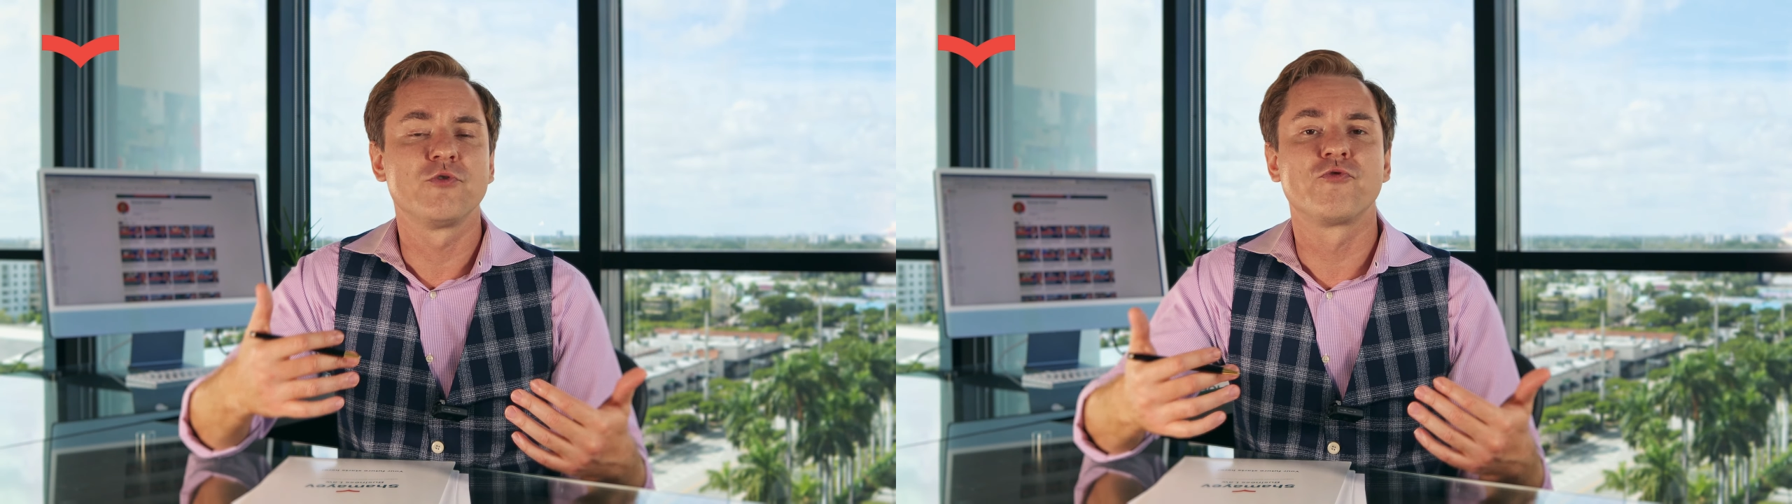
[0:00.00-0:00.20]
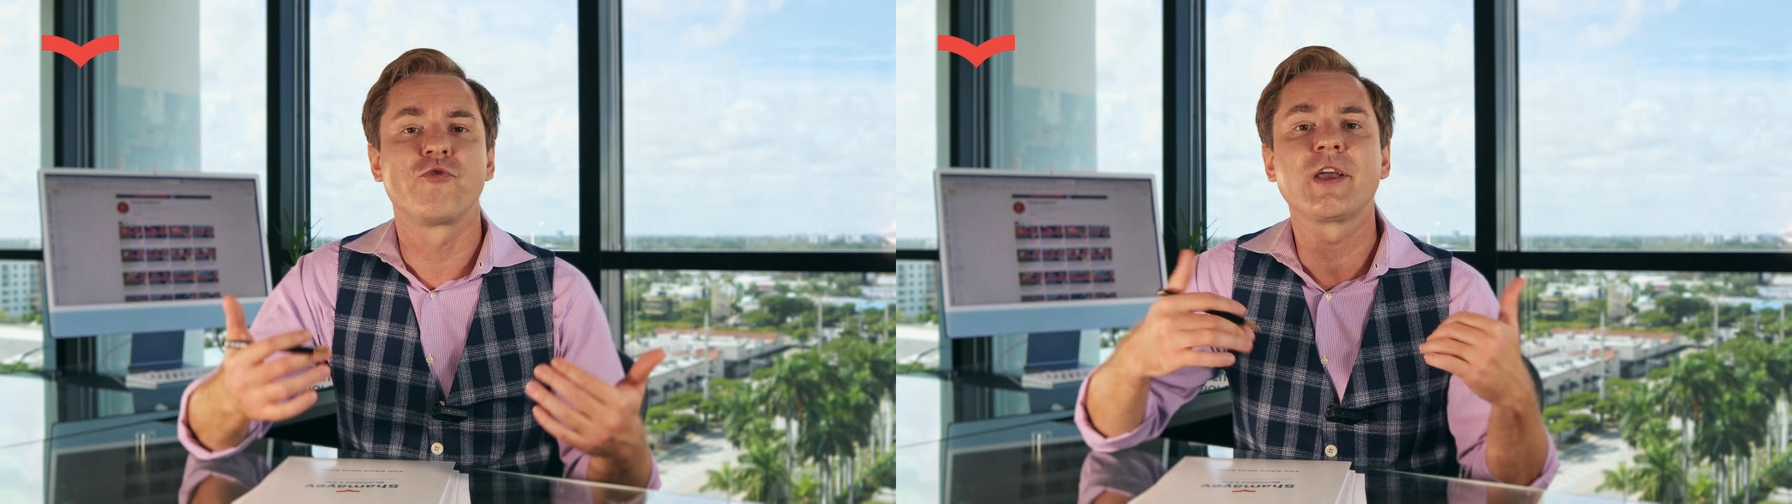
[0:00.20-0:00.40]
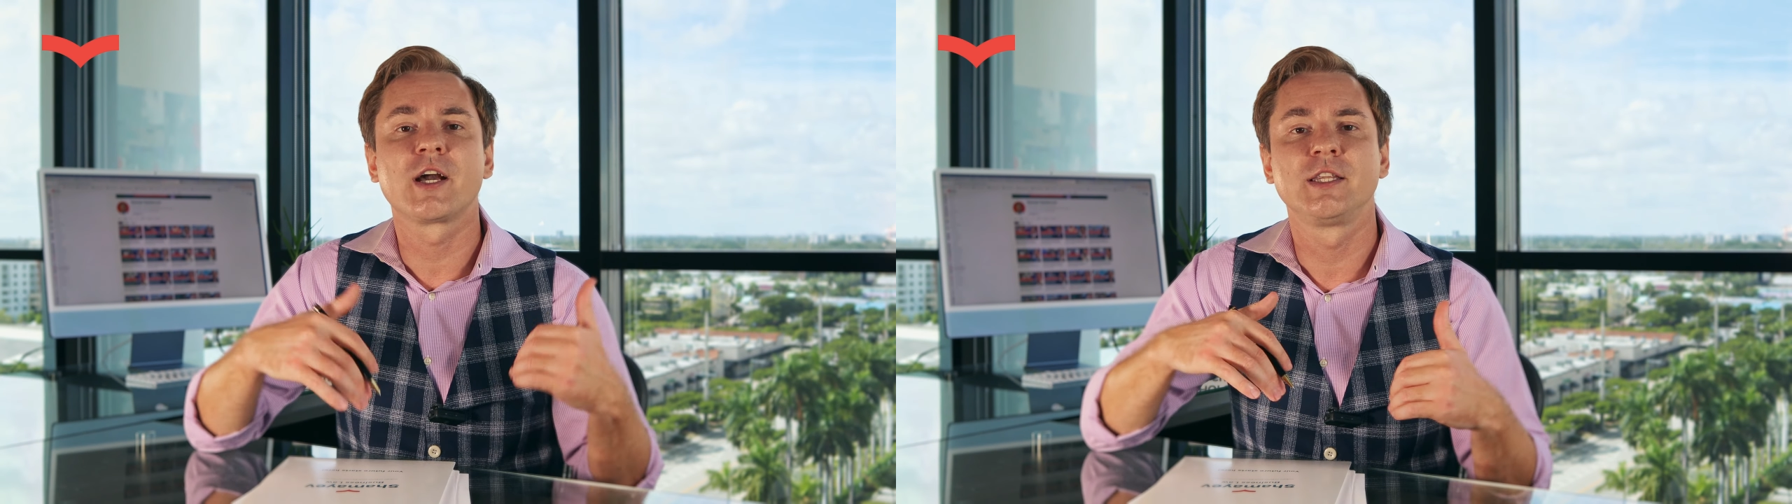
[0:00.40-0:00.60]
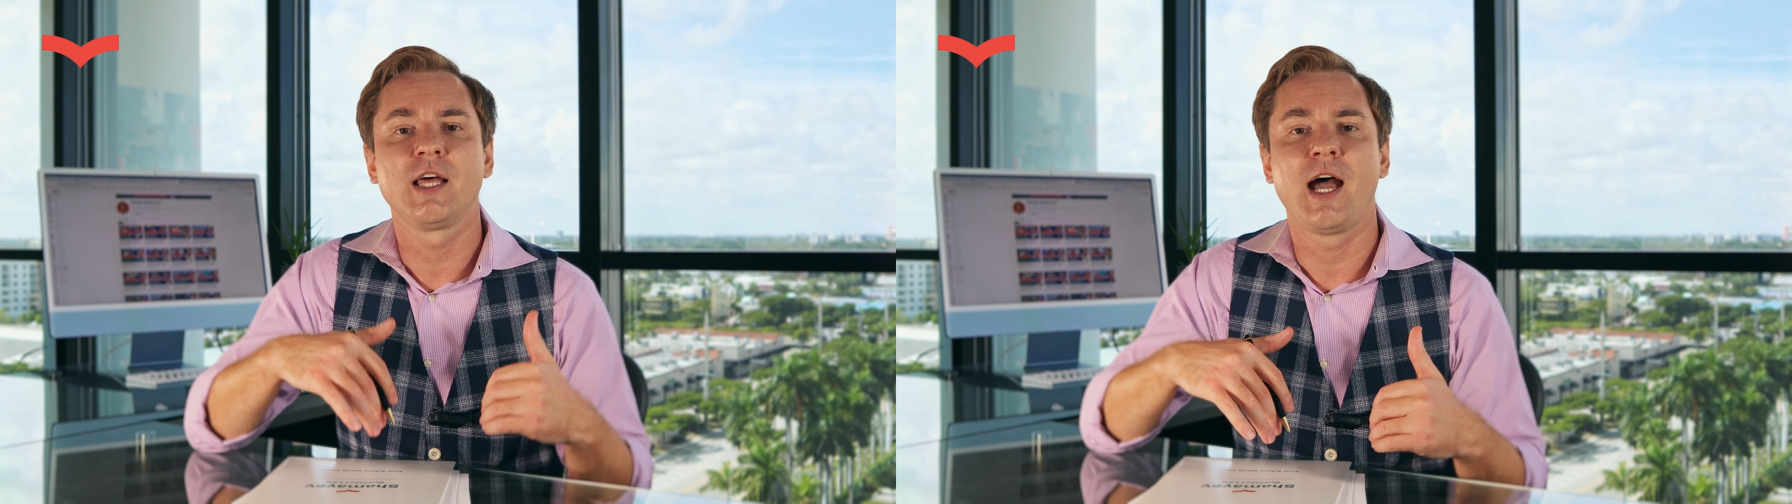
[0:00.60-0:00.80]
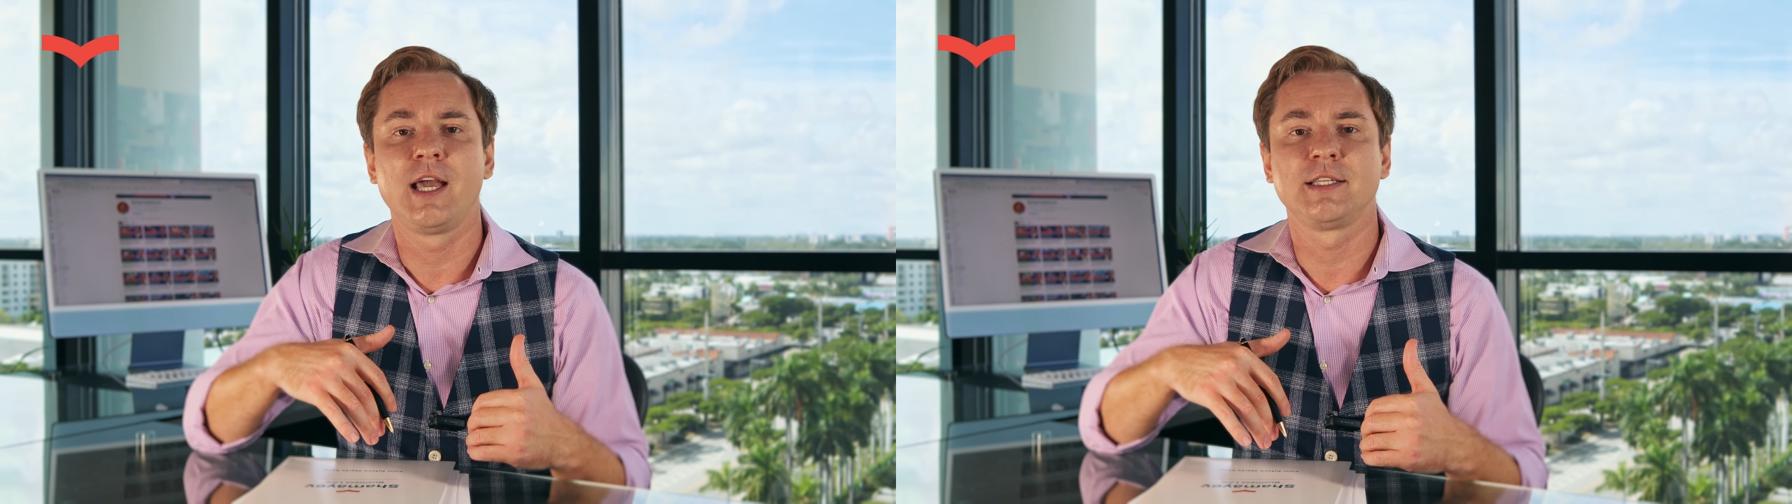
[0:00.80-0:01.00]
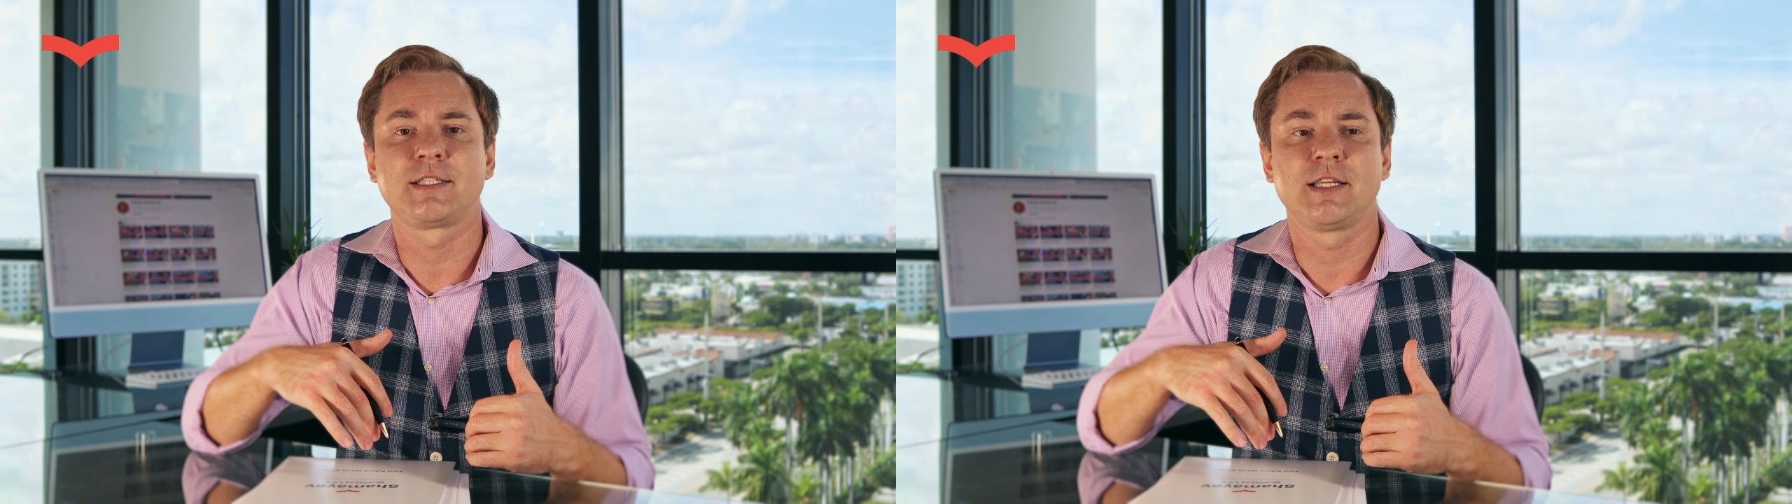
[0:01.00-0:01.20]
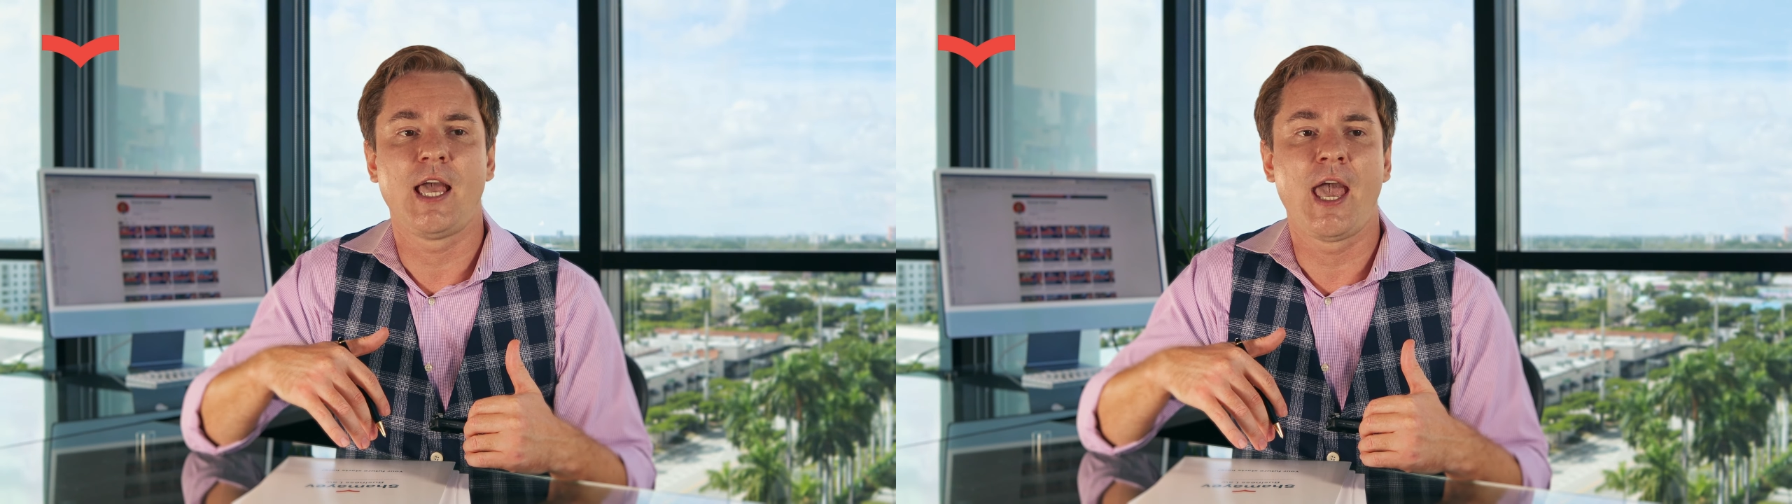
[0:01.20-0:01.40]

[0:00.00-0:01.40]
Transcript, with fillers: recognized